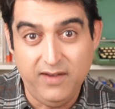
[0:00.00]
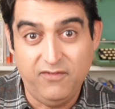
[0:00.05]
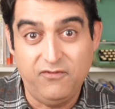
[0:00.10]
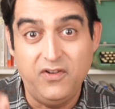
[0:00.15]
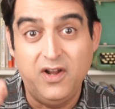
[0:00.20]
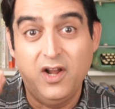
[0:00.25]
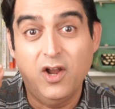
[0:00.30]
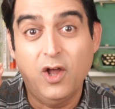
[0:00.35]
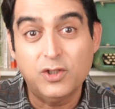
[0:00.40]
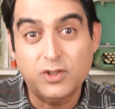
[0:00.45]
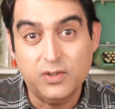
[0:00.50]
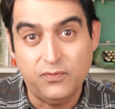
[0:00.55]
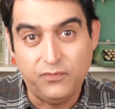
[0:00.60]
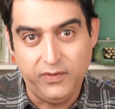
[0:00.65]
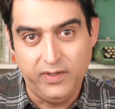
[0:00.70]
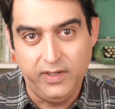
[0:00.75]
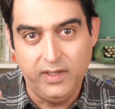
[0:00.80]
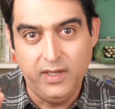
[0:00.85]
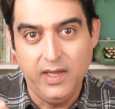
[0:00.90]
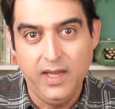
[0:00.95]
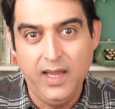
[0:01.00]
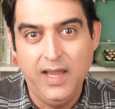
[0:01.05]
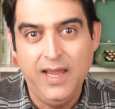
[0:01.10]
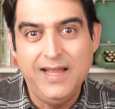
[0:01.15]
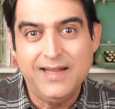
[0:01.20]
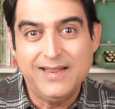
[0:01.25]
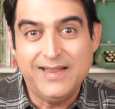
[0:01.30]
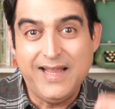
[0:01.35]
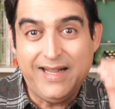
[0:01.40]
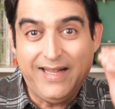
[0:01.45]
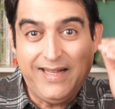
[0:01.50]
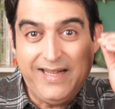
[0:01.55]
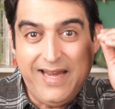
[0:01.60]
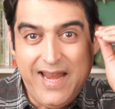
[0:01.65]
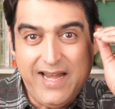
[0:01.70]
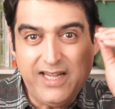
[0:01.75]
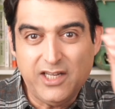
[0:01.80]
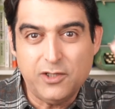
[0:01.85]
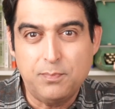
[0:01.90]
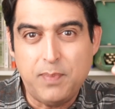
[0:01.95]
a philosophy that
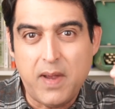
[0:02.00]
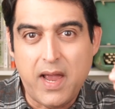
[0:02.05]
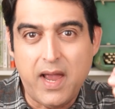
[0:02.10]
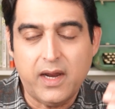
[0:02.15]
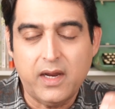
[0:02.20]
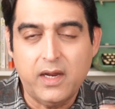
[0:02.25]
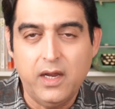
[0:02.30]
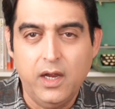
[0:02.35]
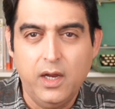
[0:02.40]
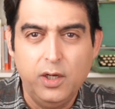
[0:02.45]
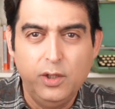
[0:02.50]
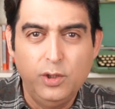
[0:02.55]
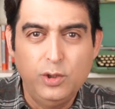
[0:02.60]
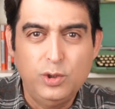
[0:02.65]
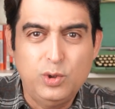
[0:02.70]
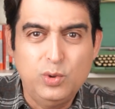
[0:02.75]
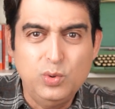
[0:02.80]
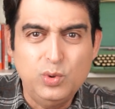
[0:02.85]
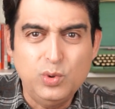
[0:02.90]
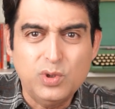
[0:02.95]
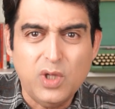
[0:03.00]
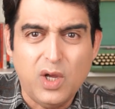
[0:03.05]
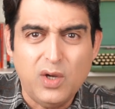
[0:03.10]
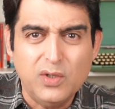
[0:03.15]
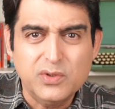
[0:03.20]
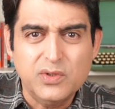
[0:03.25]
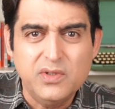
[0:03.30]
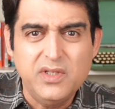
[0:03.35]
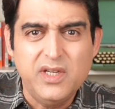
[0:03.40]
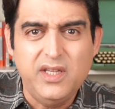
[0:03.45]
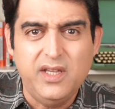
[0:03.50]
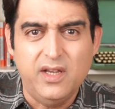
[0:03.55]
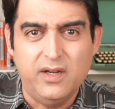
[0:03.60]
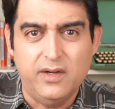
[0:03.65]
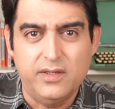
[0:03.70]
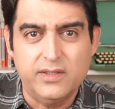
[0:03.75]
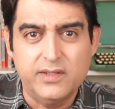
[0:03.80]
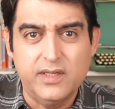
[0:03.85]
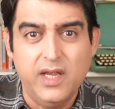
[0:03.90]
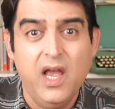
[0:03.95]
dates back 2000
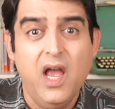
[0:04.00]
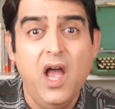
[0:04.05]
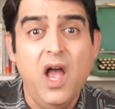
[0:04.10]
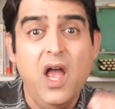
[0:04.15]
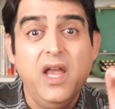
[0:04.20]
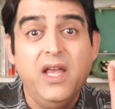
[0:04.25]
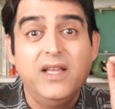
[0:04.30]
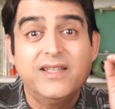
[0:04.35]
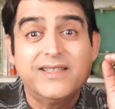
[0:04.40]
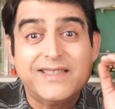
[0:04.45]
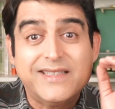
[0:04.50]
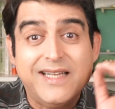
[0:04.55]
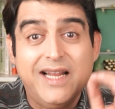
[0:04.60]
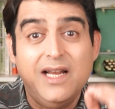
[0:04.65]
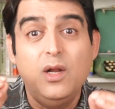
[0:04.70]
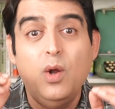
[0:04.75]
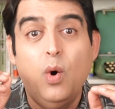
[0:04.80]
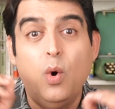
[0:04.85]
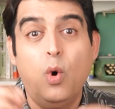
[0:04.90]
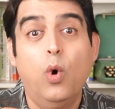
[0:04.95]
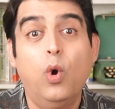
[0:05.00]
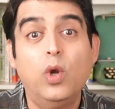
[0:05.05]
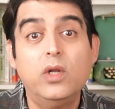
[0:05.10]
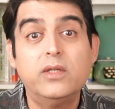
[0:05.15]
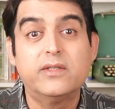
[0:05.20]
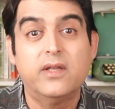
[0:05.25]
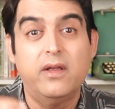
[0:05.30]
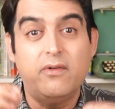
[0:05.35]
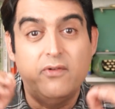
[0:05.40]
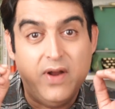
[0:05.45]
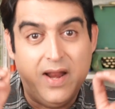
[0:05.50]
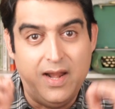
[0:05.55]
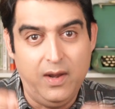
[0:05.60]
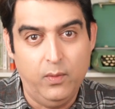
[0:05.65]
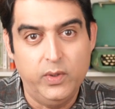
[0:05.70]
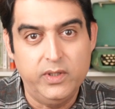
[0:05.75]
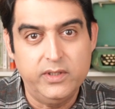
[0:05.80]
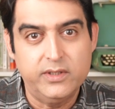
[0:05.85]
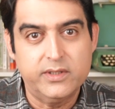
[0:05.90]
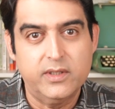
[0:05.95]
years, still holds
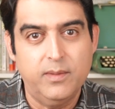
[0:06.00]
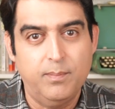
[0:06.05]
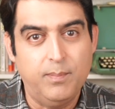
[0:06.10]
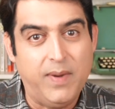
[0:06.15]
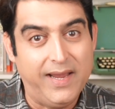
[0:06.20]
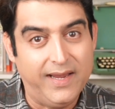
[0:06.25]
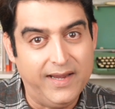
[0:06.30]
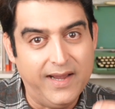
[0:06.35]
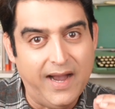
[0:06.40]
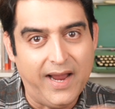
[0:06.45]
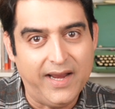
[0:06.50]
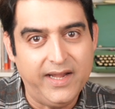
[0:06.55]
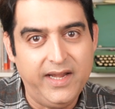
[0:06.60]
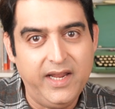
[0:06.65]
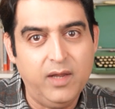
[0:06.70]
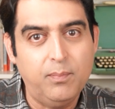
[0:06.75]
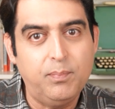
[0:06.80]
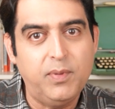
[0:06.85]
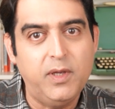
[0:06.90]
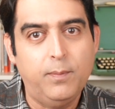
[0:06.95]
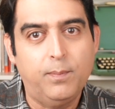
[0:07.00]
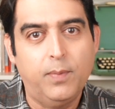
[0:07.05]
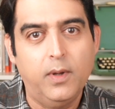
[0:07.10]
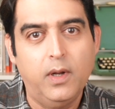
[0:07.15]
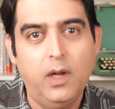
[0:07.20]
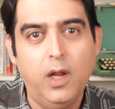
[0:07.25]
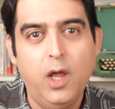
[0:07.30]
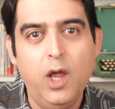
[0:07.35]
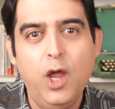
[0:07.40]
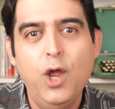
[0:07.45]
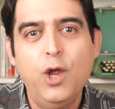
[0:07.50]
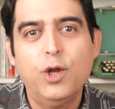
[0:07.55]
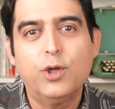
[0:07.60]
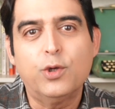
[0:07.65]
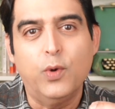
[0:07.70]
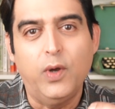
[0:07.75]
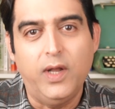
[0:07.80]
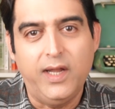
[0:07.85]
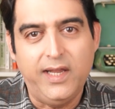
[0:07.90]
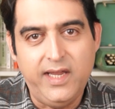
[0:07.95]
relevance by guiding people
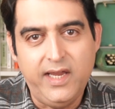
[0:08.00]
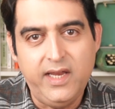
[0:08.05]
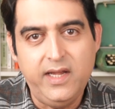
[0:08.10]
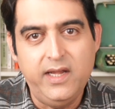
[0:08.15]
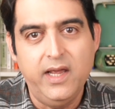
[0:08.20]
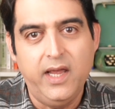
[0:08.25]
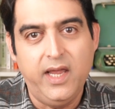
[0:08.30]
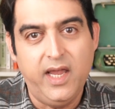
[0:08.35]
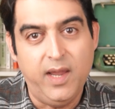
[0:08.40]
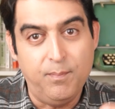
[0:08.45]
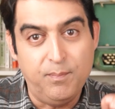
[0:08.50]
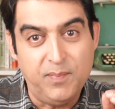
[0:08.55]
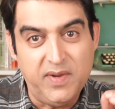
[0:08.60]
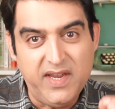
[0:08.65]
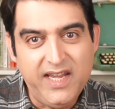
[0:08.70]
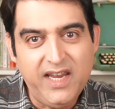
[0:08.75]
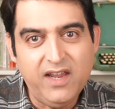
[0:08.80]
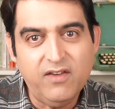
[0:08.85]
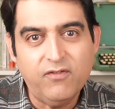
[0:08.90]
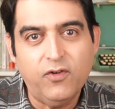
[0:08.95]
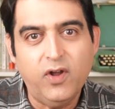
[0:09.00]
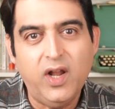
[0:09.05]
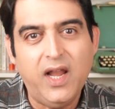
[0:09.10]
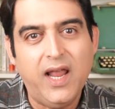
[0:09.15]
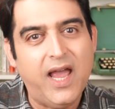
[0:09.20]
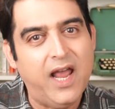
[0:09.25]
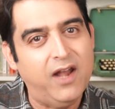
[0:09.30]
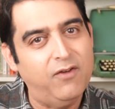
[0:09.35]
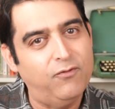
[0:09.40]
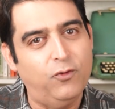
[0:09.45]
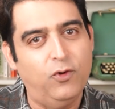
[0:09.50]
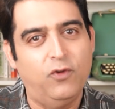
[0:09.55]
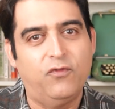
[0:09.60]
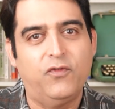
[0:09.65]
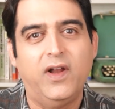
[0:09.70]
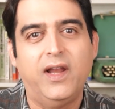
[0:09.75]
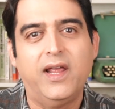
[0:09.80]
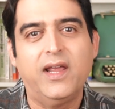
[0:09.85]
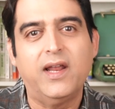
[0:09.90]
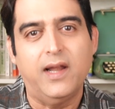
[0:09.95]
to lead a meaningful and
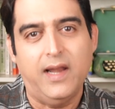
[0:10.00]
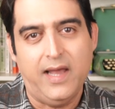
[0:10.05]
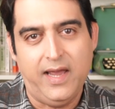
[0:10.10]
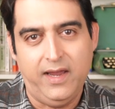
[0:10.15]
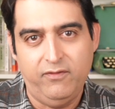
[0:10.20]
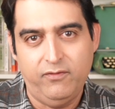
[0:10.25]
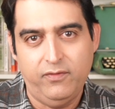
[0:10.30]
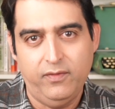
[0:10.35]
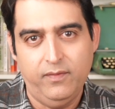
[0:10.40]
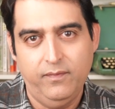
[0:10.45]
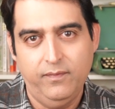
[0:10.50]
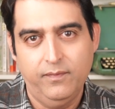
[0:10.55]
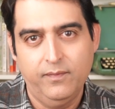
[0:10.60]
fulfilling life.